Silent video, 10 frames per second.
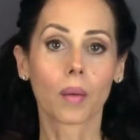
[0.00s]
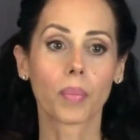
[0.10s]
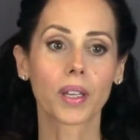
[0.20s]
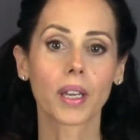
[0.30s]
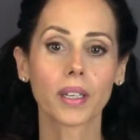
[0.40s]

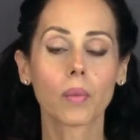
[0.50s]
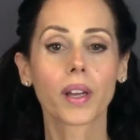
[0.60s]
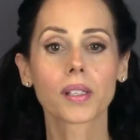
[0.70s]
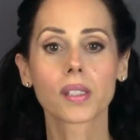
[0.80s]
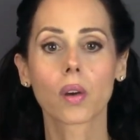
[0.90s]
But
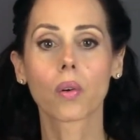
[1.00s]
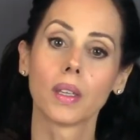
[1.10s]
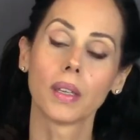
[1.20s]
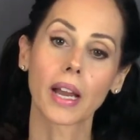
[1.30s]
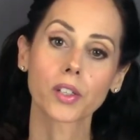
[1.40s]
anyway,
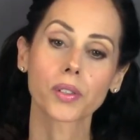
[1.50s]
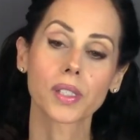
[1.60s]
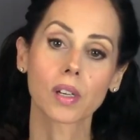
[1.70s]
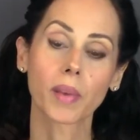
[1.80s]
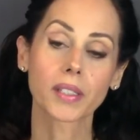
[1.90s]
so natural
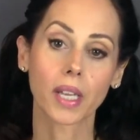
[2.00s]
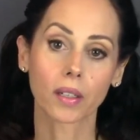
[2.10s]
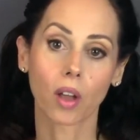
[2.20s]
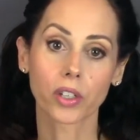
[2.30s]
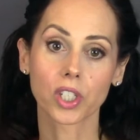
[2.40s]
ceramide
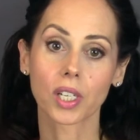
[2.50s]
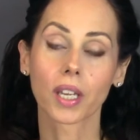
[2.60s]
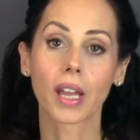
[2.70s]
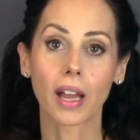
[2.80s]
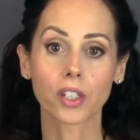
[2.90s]
technology
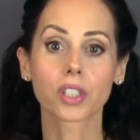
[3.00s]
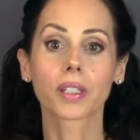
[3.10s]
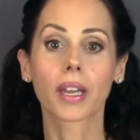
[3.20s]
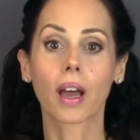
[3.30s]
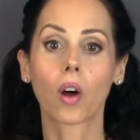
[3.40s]
can
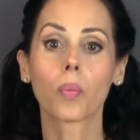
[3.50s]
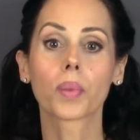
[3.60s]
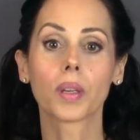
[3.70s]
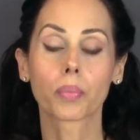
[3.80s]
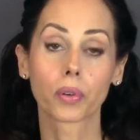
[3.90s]
actually
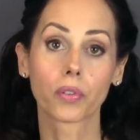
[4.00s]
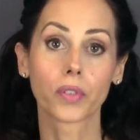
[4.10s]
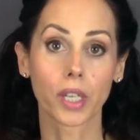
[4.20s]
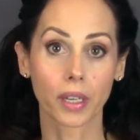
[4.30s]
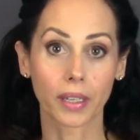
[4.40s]
help
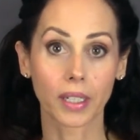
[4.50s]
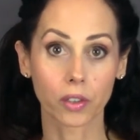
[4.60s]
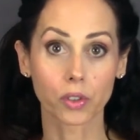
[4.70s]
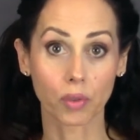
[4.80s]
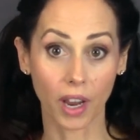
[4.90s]
improve and
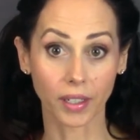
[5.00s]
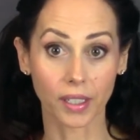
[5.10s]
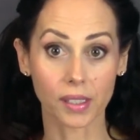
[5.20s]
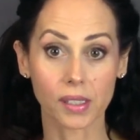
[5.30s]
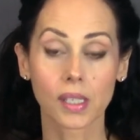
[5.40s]
heal
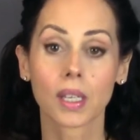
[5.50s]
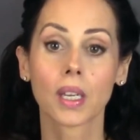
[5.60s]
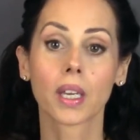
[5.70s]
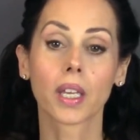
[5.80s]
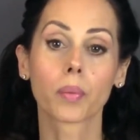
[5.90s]
dryness.
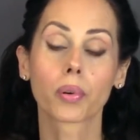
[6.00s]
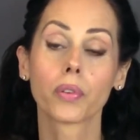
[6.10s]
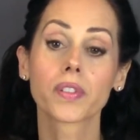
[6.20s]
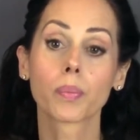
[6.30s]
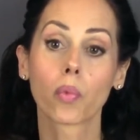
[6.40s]
It
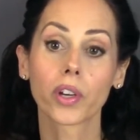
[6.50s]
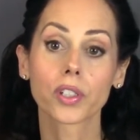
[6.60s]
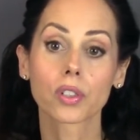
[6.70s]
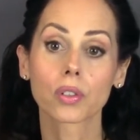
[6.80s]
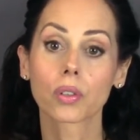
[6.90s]
improves
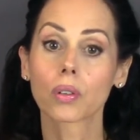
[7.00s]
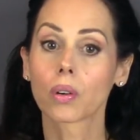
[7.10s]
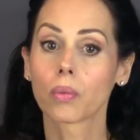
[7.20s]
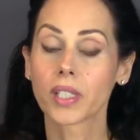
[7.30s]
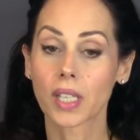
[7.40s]

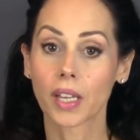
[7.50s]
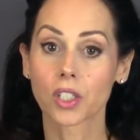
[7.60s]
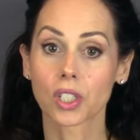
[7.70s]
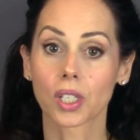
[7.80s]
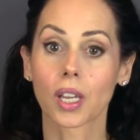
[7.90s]
moisture
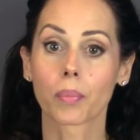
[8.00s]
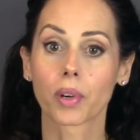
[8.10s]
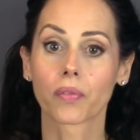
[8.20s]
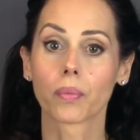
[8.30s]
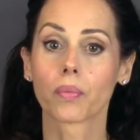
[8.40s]
retention and
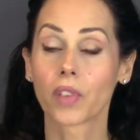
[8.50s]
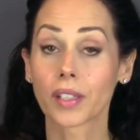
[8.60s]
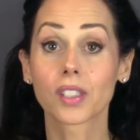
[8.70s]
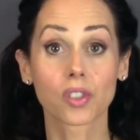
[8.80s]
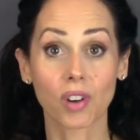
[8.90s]

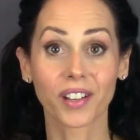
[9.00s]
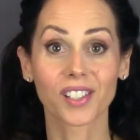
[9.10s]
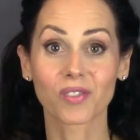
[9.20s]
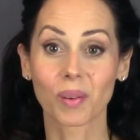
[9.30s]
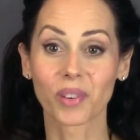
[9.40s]
prevents
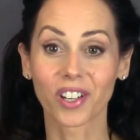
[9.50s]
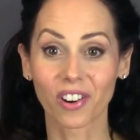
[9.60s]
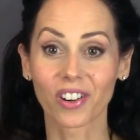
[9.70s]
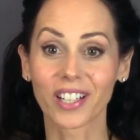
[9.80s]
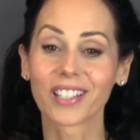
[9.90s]
dryness from
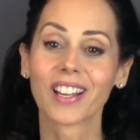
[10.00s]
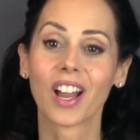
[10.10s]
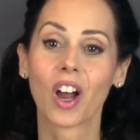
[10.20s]
recurring.